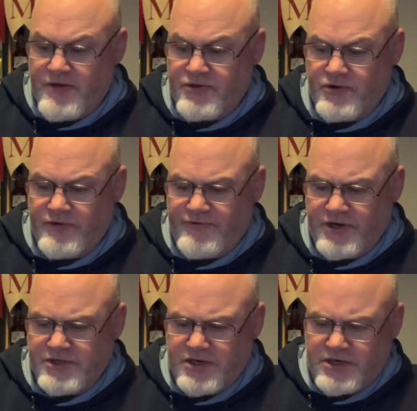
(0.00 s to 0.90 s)
through the
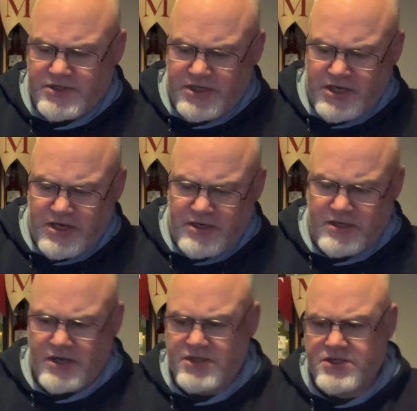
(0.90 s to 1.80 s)
freezer, as they
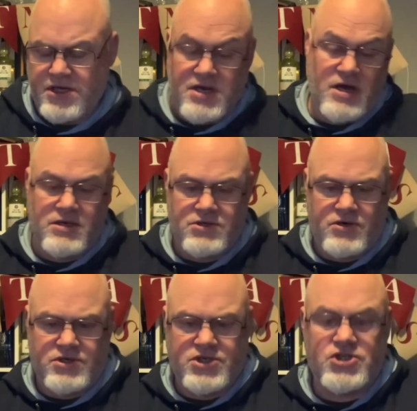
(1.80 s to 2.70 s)

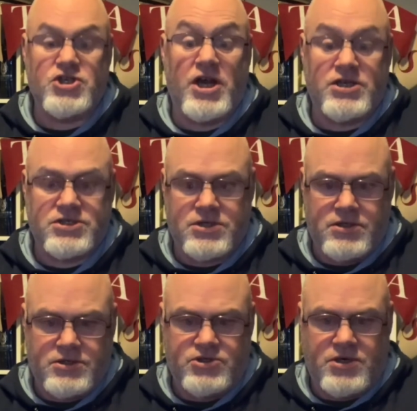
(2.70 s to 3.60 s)
sort of suggest
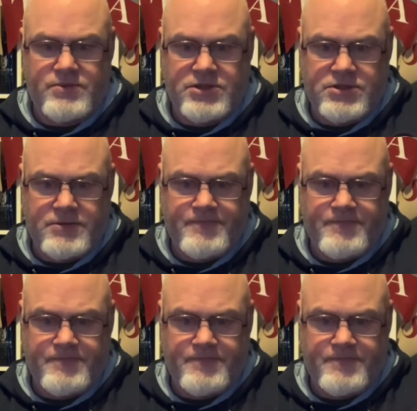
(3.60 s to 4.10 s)
the dram is.